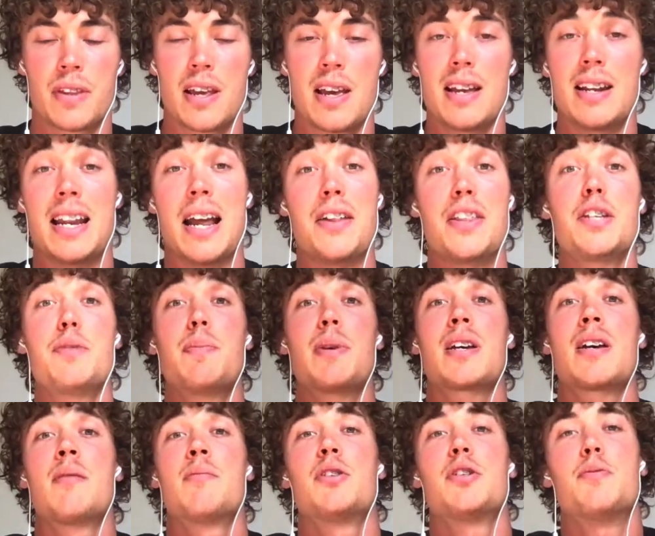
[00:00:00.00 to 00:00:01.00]
Now, this
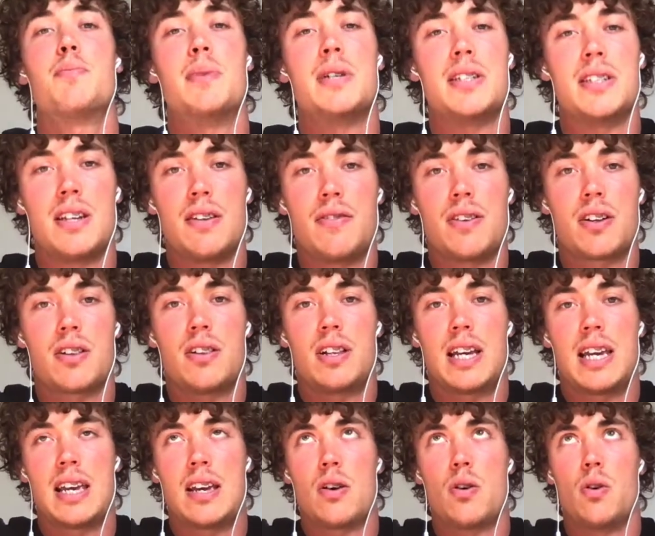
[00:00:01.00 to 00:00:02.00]
becomes
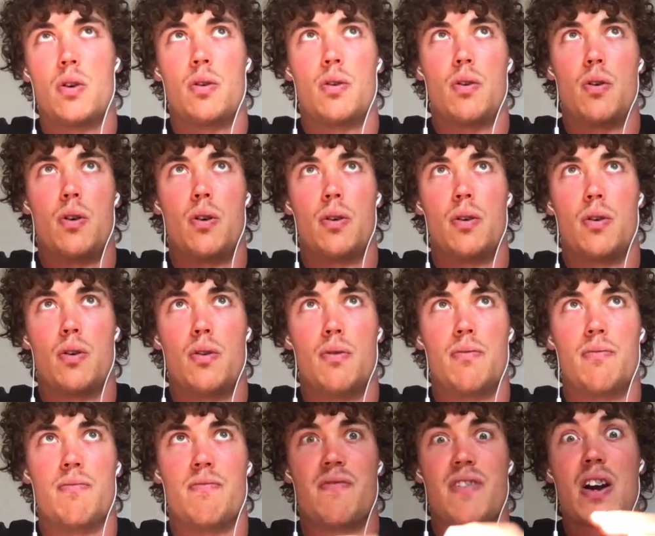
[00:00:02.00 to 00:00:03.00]
specifically or
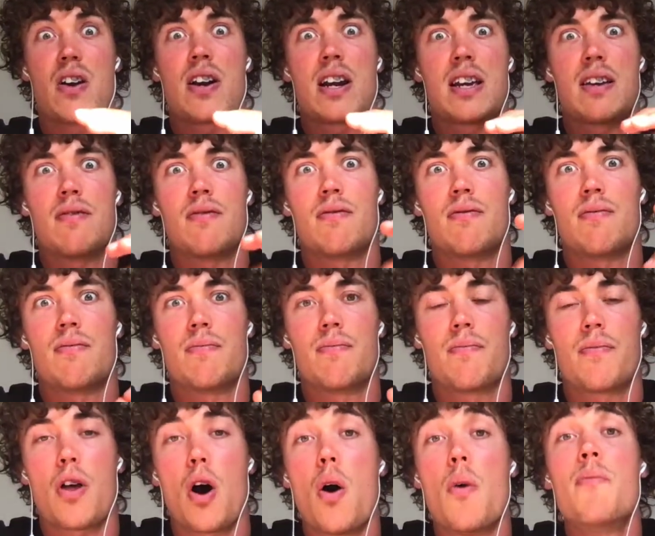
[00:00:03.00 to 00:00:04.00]
very
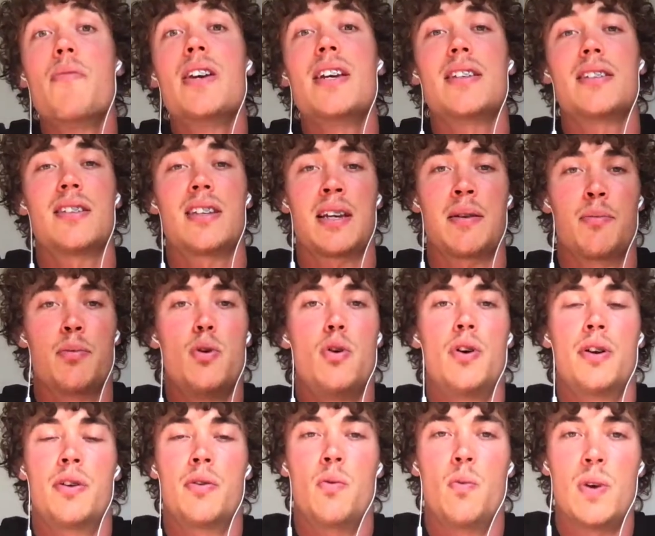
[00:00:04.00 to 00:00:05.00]
obviously
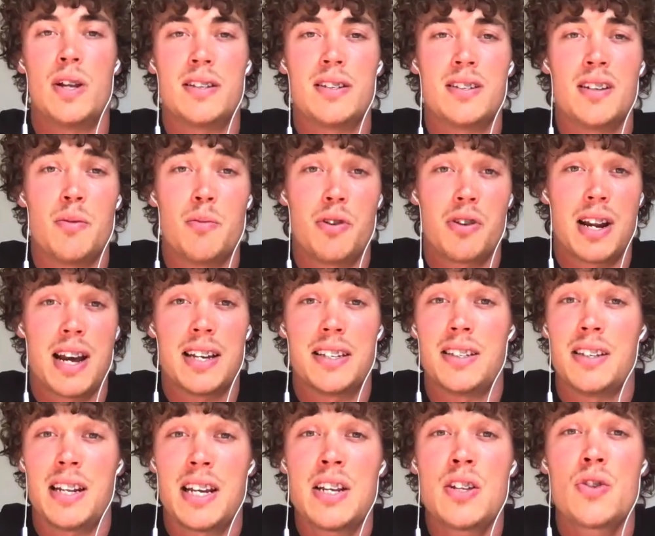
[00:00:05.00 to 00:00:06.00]
important when someone has
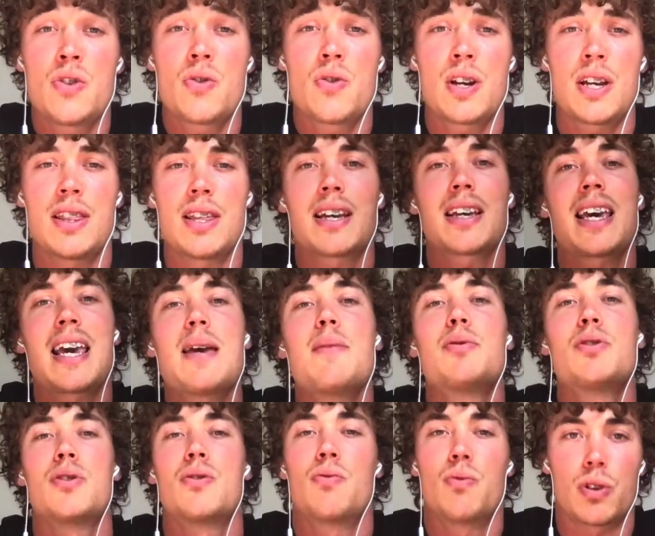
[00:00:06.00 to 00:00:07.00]
an injury that keeps
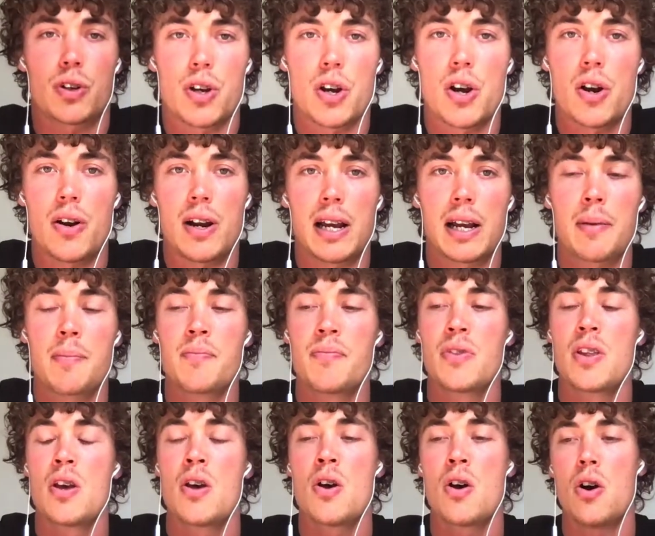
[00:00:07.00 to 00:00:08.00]
on recurring,
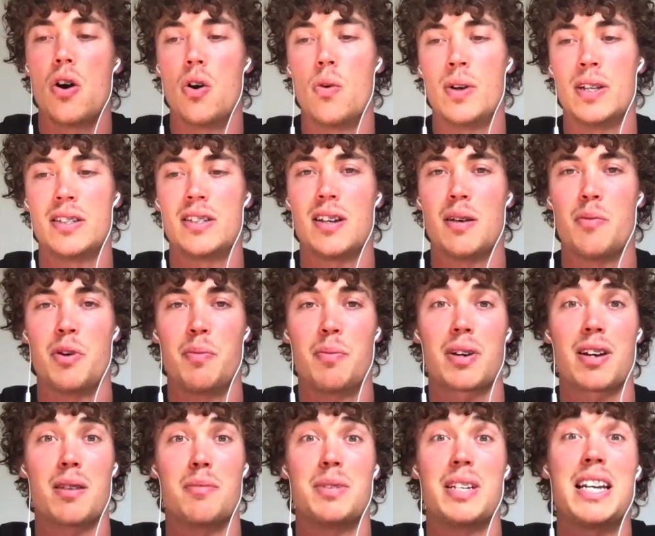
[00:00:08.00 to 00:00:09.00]
or when someone
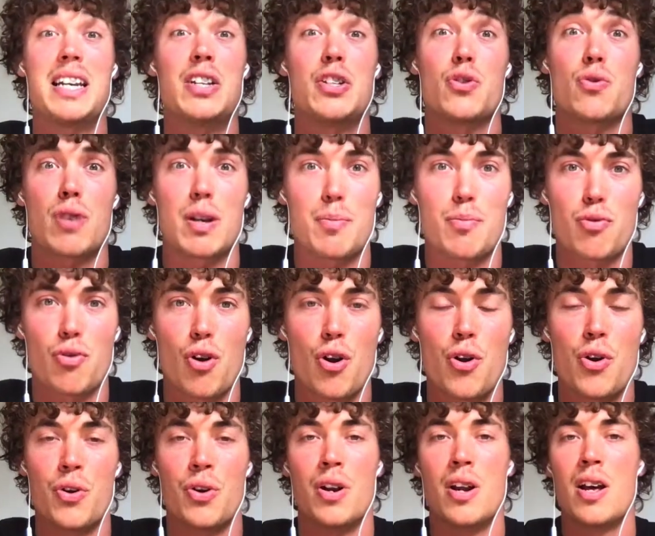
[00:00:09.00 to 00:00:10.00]
becomes injury
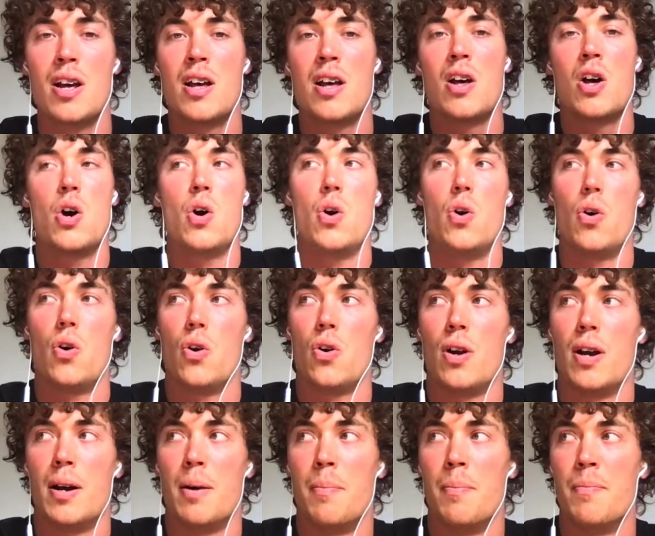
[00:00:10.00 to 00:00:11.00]
prone,
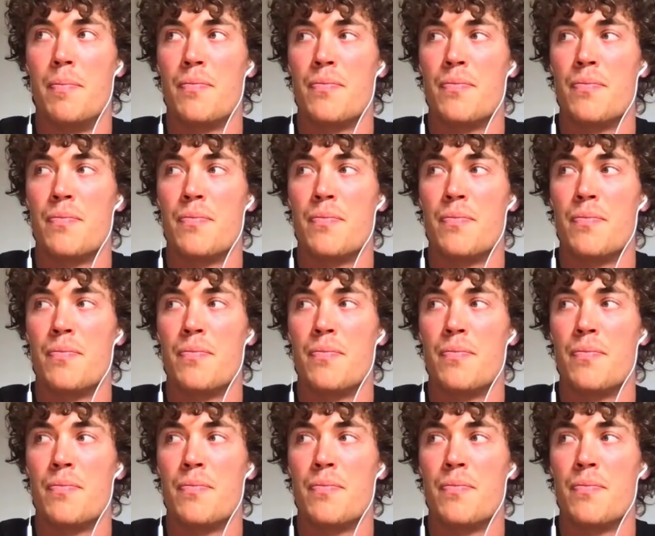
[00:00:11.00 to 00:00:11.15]
or